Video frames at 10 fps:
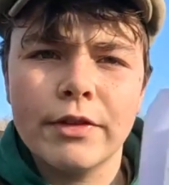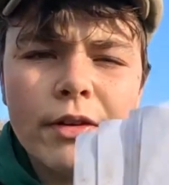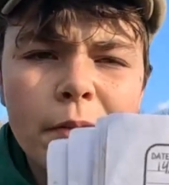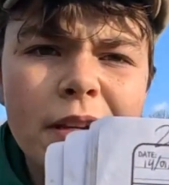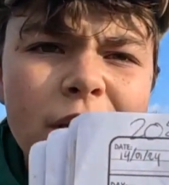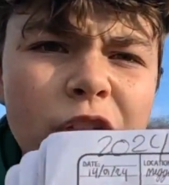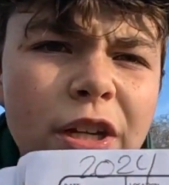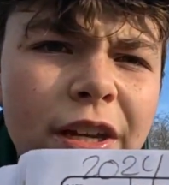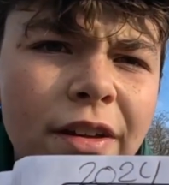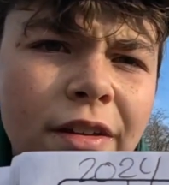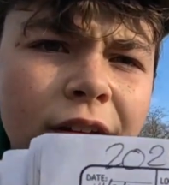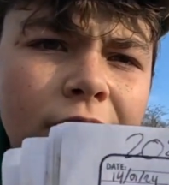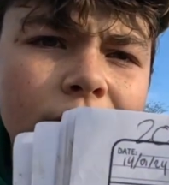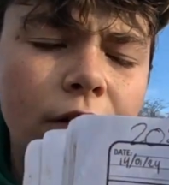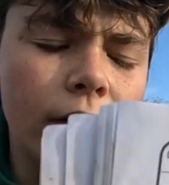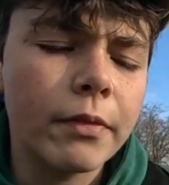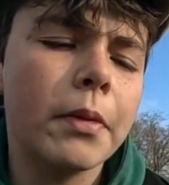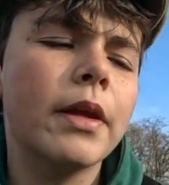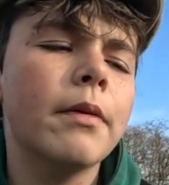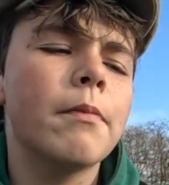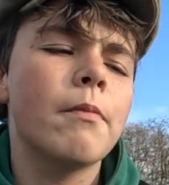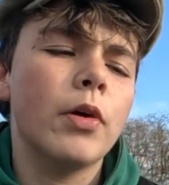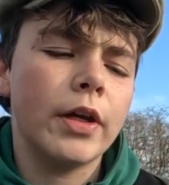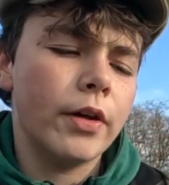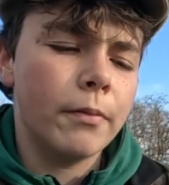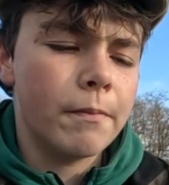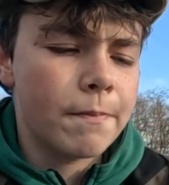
time, but this year, starting from here, we got